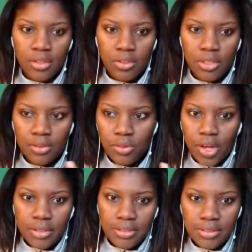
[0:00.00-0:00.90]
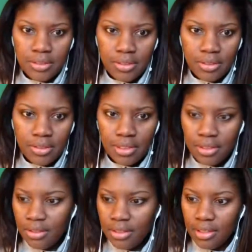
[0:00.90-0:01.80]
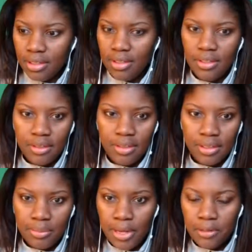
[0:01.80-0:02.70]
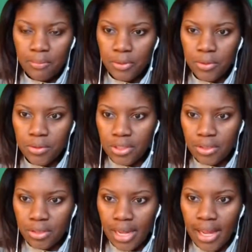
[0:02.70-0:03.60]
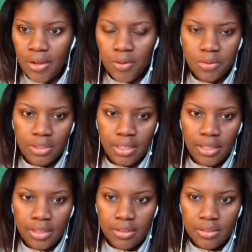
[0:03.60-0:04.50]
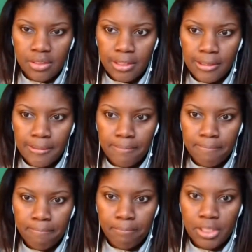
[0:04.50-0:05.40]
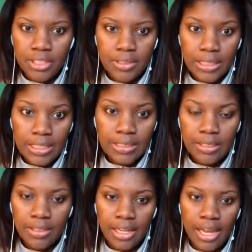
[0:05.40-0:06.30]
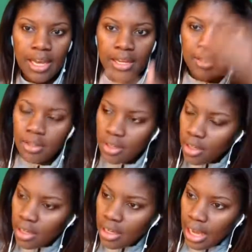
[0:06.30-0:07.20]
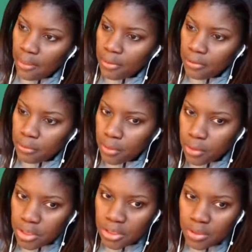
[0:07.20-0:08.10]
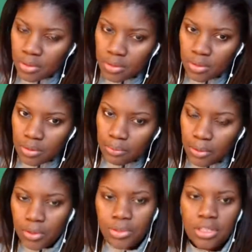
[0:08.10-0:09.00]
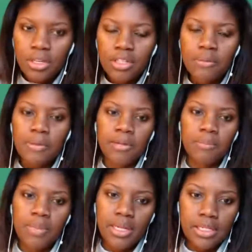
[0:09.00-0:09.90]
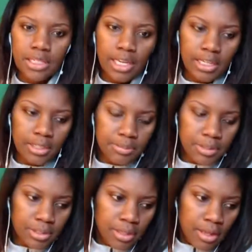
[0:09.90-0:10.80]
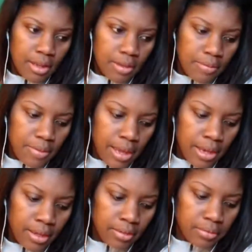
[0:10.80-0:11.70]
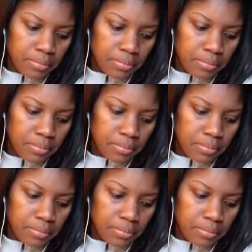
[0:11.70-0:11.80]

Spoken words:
you get lost in in the amount of bills that are out. And because, like I said, they had, I believe Pelosi talked about it many times that